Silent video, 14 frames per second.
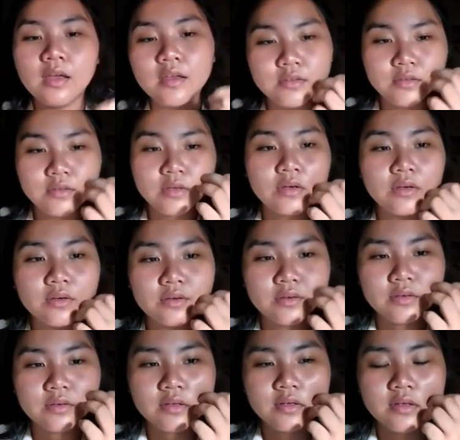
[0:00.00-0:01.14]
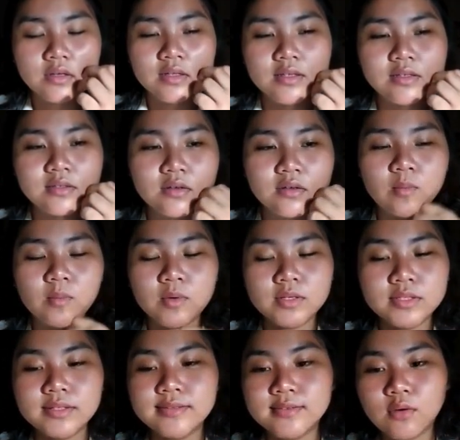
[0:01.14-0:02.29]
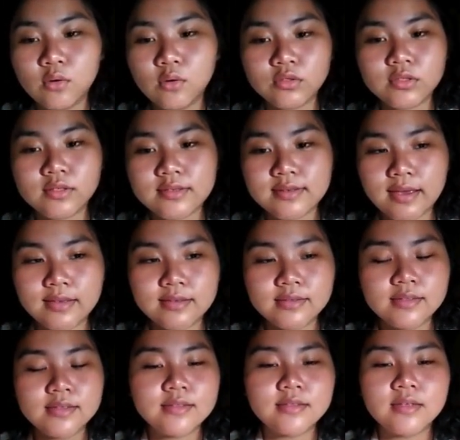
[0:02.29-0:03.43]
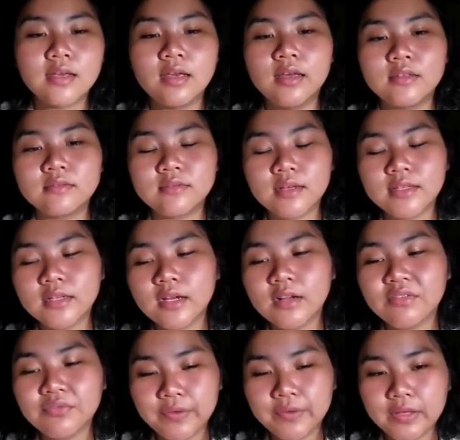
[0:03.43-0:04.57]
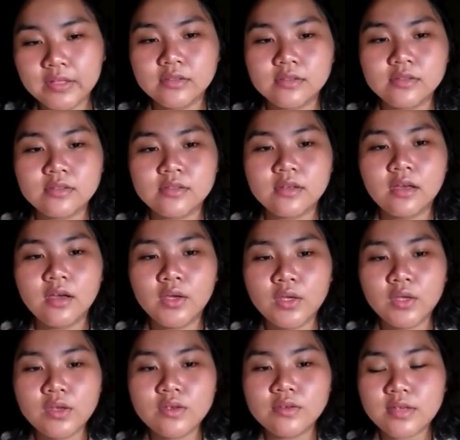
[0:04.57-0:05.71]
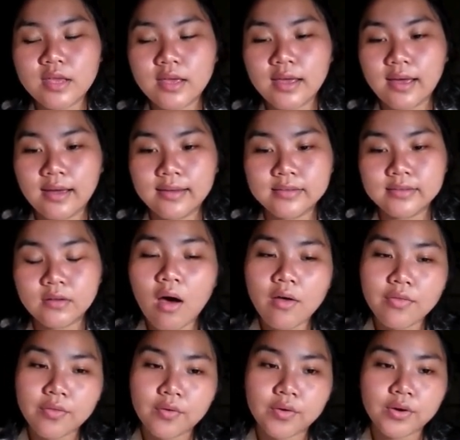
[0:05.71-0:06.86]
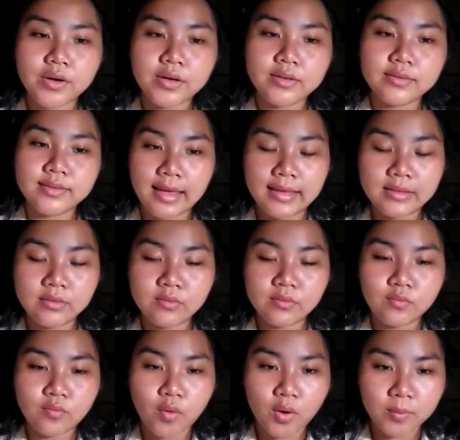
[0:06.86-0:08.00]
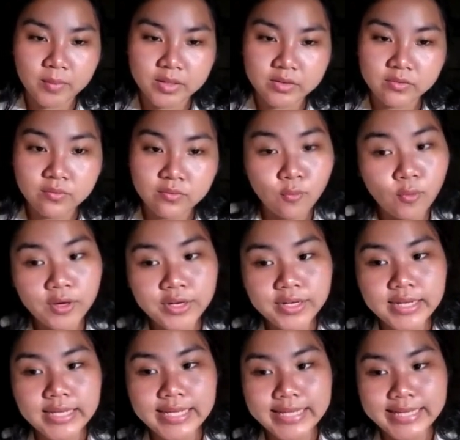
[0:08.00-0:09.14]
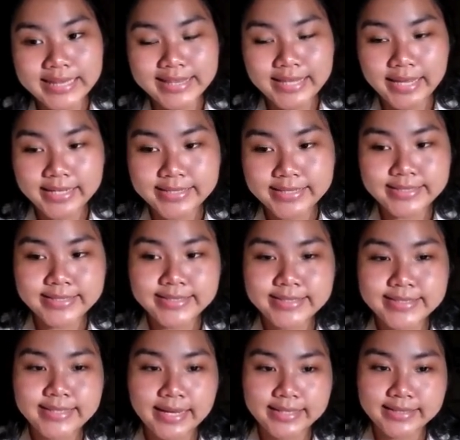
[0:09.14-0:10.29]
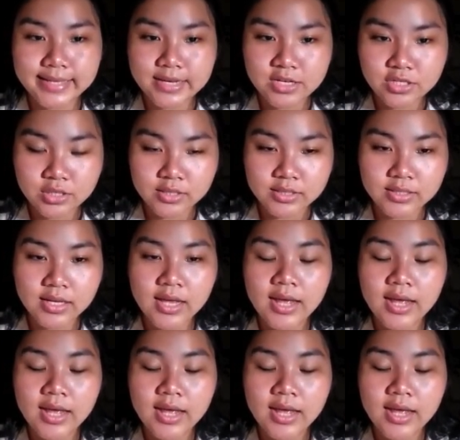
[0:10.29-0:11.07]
So it is common in social sciences and technical fields using an author date format for the in-text citation.